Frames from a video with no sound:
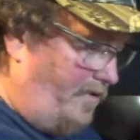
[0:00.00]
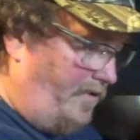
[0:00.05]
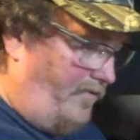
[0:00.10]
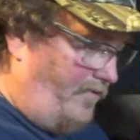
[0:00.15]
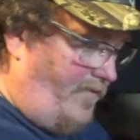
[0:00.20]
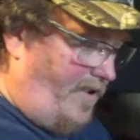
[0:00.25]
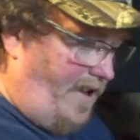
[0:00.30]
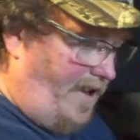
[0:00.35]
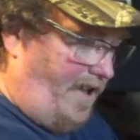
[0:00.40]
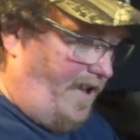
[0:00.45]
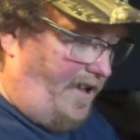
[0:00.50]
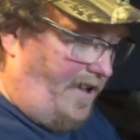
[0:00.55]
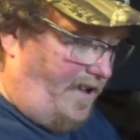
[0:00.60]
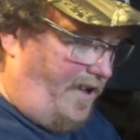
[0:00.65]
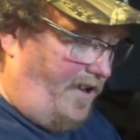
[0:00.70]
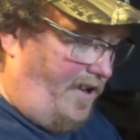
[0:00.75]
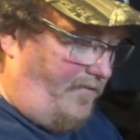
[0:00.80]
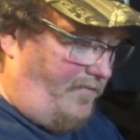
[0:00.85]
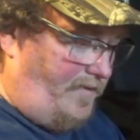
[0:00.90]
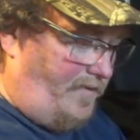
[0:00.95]
rag
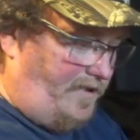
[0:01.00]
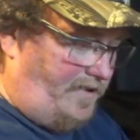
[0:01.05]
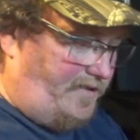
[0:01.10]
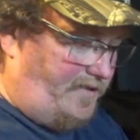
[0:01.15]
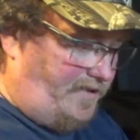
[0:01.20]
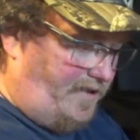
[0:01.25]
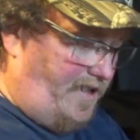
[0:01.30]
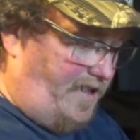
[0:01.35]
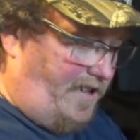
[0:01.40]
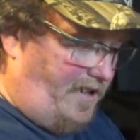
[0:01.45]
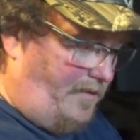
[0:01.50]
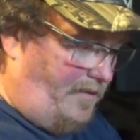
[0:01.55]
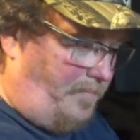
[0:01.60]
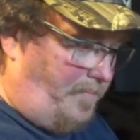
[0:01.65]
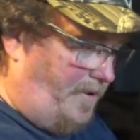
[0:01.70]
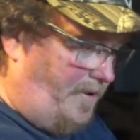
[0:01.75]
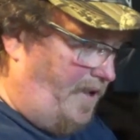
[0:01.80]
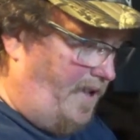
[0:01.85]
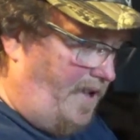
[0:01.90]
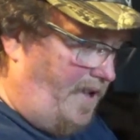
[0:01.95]
here with the
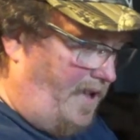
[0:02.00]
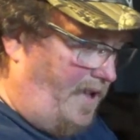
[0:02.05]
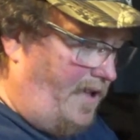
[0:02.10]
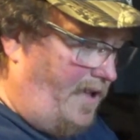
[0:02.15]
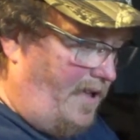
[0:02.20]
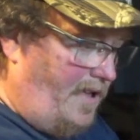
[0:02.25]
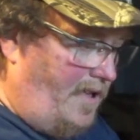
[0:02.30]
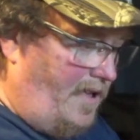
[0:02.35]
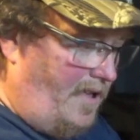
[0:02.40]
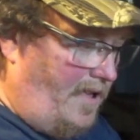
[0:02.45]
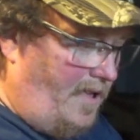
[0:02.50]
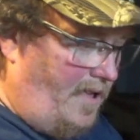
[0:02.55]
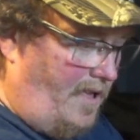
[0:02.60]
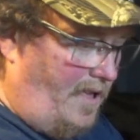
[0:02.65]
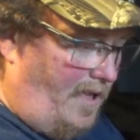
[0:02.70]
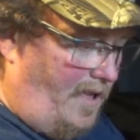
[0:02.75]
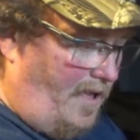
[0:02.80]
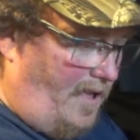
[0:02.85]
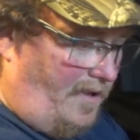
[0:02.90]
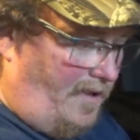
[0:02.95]
CLP.
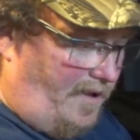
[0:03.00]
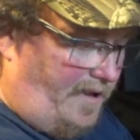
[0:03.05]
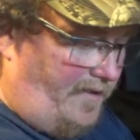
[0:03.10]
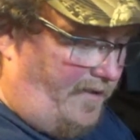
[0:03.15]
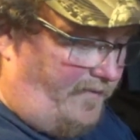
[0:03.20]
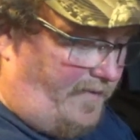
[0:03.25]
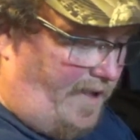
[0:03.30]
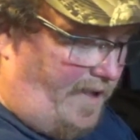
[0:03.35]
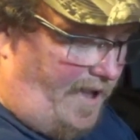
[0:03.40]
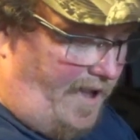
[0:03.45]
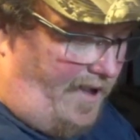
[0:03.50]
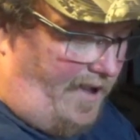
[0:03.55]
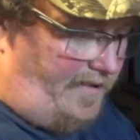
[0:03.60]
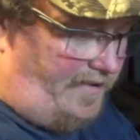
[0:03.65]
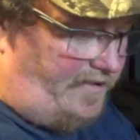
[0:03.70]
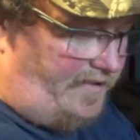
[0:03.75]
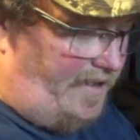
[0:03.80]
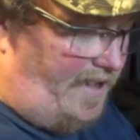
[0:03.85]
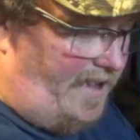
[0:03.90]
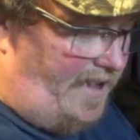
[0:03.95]
Give the
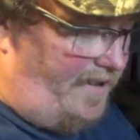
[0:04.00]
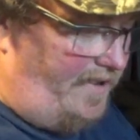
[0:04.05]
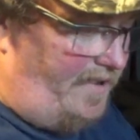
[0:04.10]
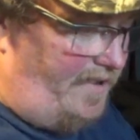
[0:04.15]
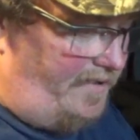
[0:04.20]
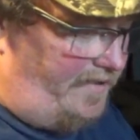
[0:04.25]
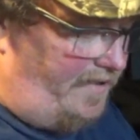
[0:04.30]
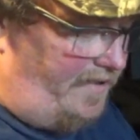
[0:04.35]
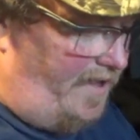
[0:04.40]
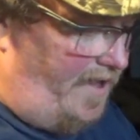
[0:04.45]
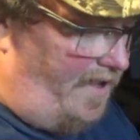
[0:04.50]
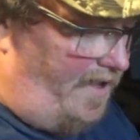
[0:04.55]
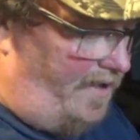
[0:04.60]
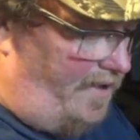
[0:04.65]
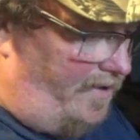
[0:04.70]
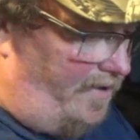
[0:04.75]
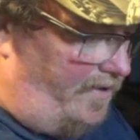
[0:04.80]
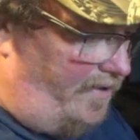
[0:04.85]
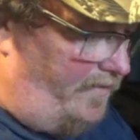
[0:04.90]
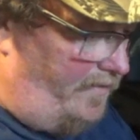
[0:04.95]
outside of this thing a
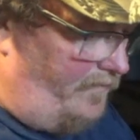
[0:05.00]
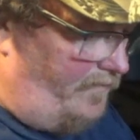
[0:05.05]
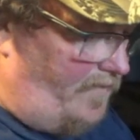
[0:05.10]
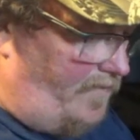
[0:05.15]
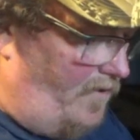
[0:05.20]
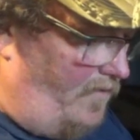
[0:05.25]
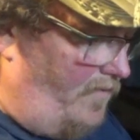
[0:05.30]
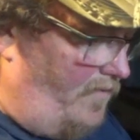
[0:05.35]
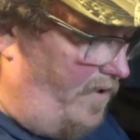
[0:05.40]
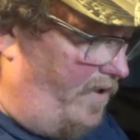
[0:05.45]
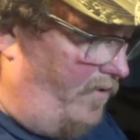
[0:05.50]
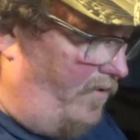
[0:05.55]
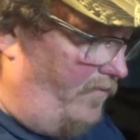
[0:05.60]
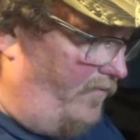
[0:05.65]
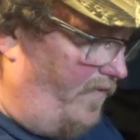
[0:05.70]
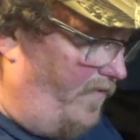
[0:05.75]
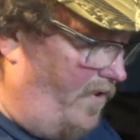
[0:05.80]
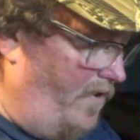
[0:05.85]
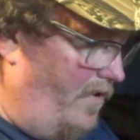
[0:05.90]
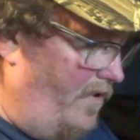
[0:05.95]
good going
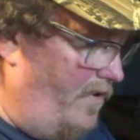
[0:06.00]
over.